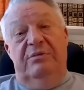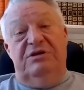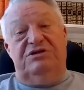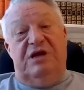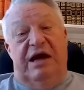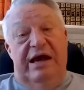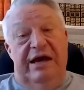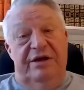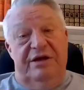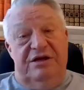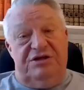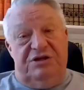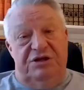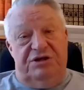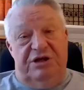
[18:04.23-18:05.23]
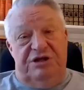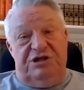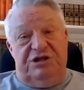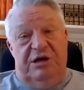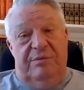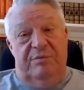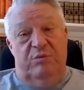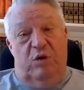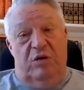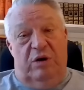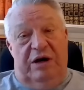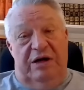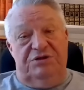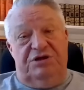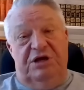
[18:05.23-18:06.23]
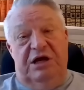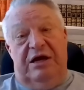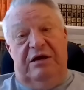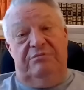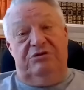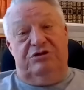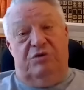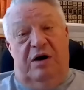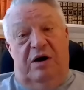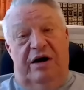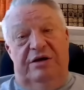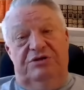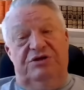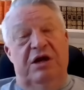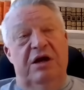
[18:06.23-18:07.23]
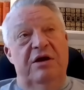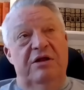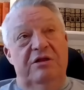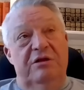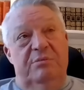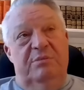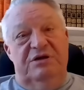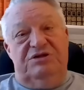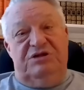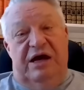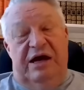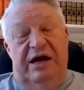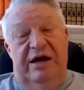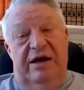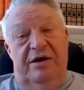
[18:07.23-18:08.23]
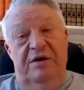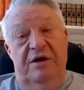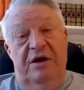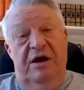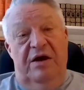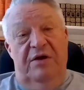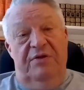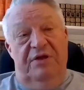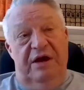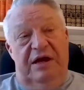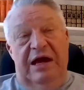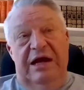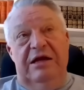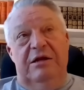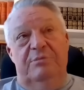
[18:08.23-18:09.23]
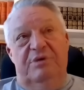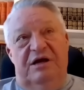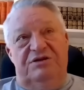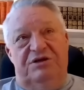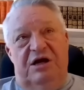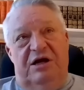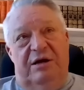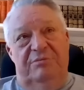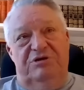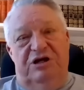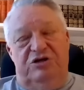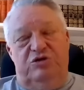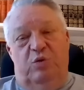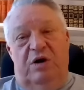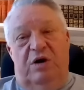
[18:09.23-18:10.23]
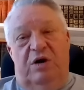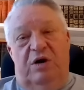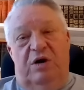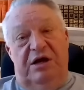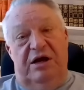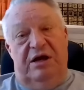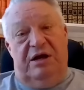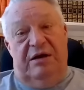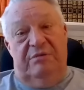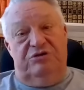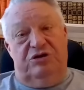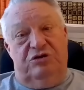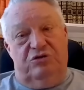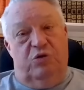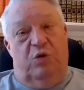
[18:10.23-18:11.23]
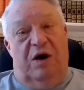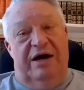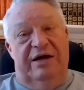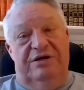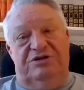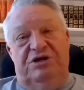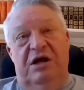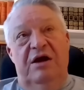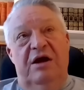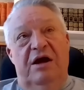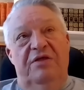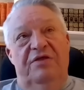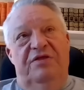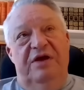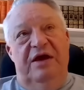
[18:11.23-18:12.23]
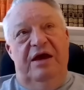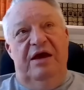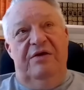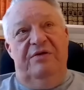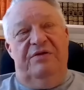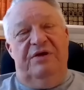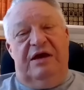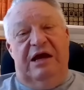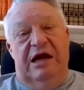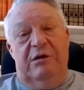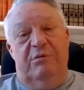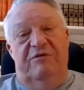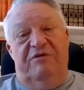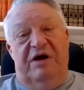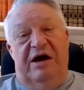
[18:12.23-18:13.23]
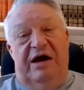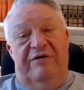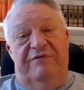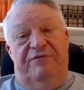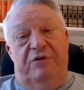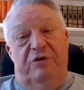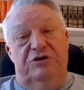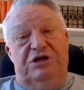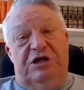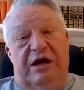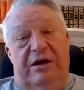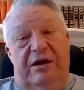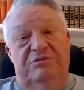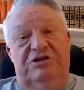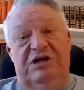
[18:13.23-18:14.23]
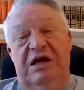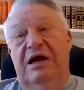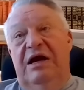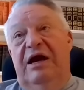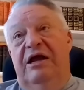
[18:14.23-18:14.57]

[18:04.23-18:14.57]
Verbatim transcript: The Messiah doesn't just come once, he comes twice. The Messiah the kingdom doesn't come just once, it comes twice. The kingdom of God first comes